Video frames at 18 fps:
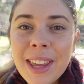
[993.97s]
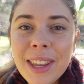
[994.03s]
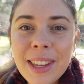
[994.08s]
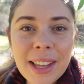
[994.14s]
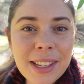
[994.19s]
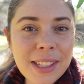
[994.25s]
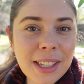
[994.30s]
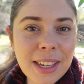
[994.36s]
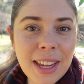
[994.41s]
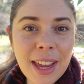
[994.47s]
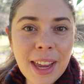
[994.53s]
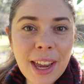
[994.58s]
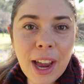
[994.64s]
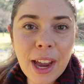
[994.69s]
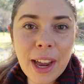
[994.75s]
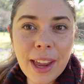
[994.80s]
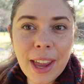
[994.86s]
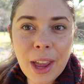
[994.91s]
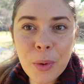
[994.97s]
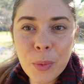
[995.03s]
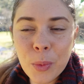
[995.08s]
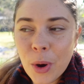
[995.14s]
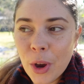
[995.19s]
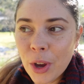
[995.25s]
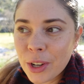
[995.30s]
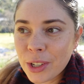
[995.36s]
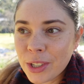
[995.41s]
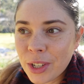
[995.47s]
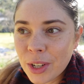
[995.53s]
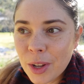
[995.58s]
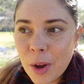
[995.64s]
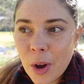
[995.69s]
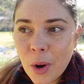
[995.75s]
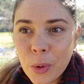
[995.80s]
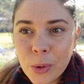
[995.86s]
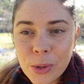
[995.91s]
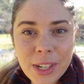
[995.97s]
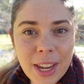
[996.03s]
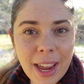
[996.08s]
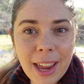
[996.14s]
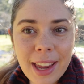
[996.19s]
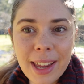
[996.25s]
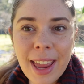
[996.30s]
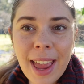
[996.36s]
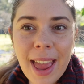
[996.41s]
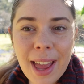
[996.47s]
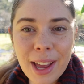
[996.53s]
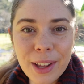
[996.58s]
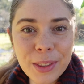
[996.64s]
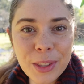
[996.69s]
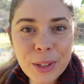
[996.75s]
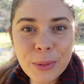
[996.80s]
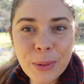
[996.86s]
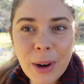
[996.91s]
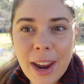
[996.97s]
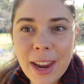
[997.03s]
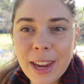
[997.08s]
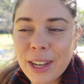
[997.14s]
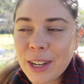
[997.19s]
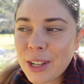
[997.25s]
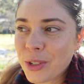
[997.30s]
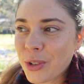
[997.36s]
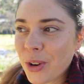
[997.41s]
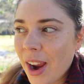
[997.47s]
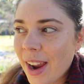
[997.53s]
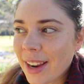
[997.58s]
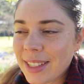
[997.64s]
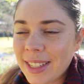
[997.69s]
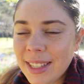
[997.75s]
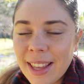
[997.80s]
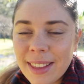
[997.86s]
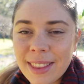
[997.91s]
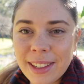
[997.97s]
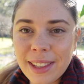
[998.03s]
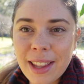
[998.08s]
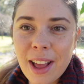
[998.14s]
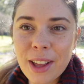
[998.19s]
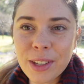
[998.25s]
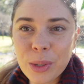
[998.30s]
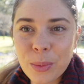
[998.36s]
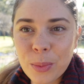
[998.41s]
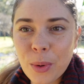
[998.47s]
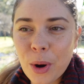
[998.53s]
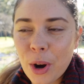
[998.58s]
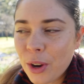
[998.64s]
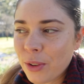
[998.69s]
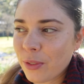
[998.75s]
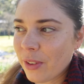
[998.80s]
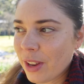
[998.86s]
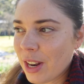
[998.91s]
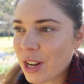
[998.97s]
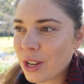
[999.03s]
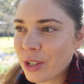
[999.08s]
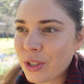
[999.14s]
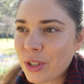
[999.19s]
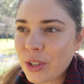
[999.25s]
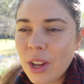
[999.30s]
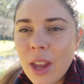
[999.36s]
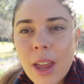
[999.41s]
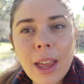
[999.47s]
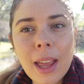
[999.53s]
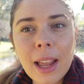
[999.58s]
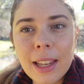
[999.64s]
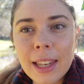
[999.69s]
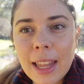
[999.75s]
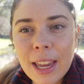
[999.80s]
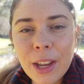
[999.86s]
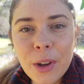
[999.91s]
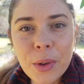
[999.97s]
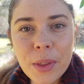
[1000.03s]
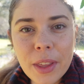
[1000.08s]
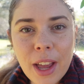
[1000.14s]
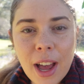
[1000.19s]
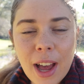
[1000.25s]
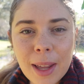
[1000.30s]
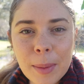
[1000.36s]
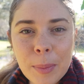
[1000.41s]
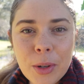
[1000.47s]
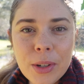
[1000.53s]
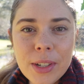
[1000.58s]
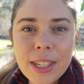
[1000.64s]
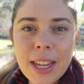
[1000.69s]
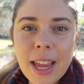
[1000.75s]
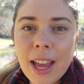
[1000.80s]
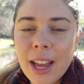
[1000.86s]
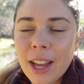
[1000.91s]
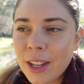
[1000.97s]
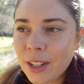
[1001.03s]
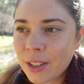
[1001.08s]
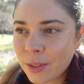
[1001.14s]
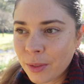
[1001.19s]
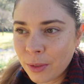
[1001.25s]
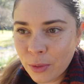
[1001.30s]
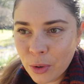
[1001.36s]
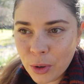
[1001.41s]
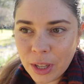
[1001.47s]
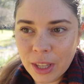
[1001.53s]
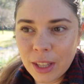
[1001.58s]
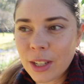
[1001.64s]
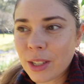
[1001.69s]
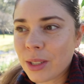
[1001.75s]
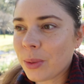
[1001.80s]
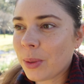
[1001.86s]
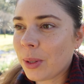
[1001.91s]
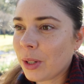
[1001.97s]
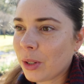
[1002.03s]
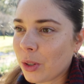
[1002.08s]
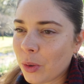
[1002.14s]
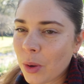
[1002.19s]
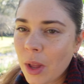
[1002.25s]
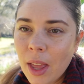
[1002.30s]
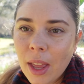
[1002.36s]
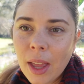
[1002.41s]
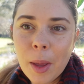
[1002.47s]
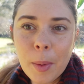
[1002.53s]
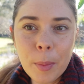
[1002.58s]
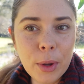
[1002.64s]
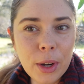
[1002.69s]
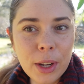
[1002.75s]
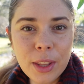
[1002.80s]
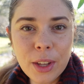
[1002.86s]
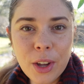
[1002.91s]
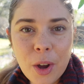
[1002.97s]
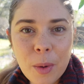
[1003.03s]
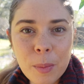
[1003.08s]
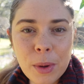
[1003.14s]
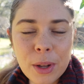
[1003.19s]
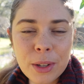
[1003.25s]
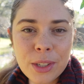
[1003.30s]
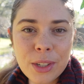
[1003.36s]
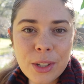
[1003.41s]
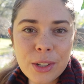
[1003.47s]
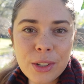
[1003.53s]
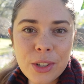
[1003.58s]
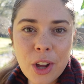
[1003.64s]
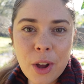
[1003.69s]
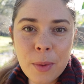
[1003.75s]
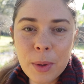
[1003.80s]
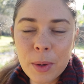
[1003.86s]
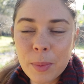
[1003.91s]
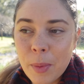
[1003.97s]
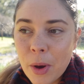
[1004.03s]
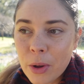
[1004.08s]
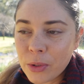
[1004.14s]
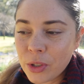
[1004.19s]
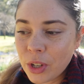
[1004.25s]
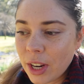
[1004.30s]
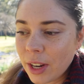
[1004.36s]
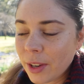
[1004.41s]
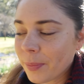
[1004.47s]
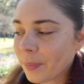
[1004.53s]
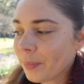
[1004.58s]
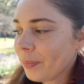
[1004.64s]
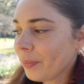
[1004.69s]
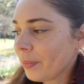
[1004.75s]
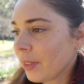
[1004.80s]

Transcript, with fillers: Yesterday I worked all day out in the rain trying to get the last row finished, laying all the cardboard down, forking the soil, putting the compost on top and mulching.